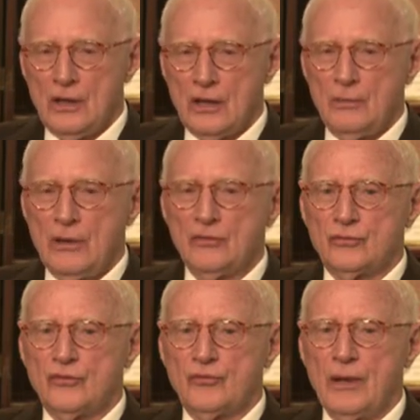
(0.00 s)
It means
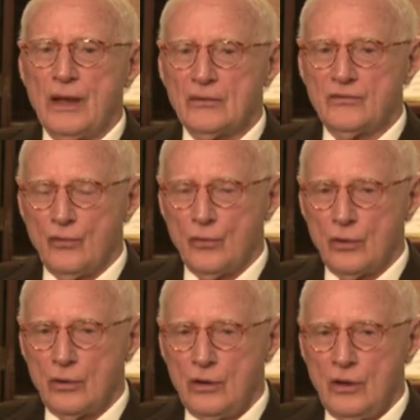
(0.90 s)
respect
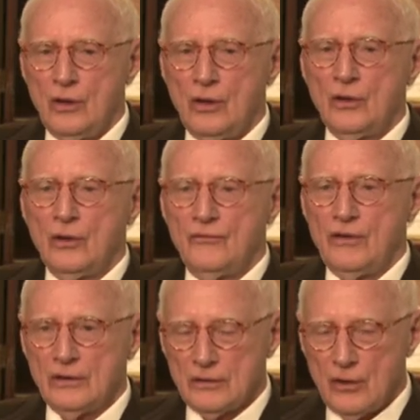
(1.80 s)
for
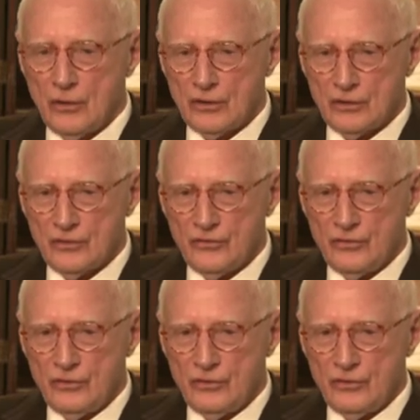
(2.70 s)
fellow lawyers.